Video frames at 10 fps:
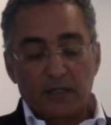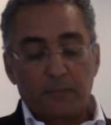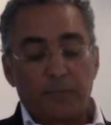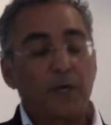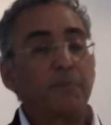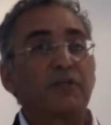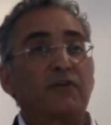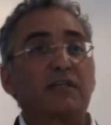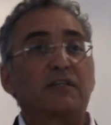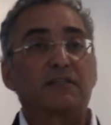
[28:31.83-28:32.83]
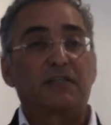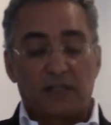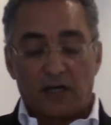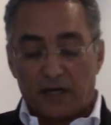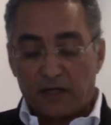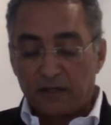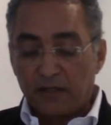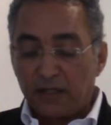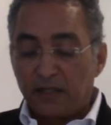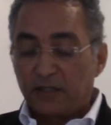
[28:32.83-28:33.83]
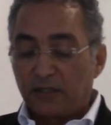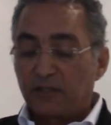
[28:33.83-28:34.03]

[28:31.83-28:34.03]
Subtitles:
The perpetrator's denial is in